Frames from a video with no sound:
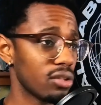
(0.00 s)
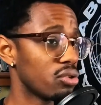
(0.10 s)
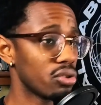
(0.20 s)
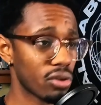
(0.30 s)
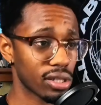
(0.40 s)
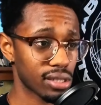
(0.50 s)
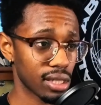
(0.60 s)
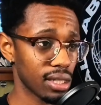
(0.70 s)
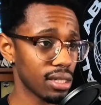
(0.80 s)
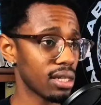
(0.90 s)
New York
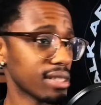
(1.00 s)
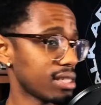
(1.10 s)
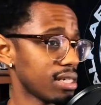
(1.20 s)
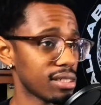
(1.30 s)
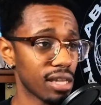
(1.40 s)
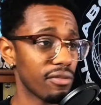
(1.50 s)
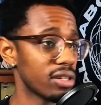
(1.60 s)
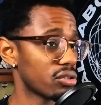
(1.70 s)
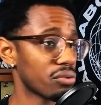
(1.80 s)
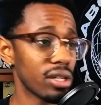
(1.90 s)
City,
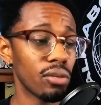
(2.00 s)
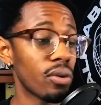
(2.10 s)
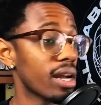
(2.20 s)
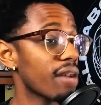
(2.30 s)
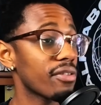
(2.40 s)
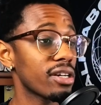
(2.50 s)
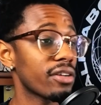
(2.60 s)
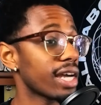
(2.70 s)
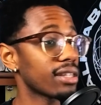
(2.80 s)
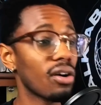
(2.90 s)
1973, whatever,
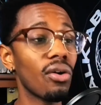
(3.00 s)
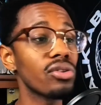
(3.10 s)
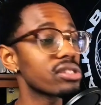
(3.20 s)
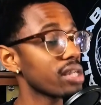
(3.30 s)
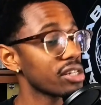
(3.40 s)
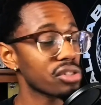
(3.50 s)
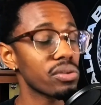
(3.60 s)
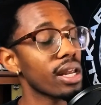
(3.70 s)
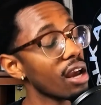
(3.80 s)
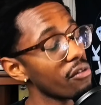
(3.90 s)
right? The whole
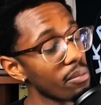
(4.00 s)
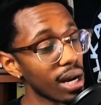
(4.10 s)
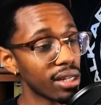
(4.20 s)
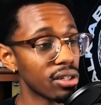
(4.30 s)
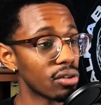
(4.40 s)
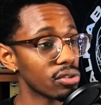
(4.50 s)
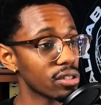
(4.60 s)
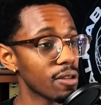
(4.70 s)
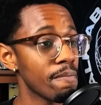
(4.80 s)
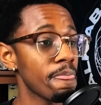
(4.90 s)
history that everybody knows.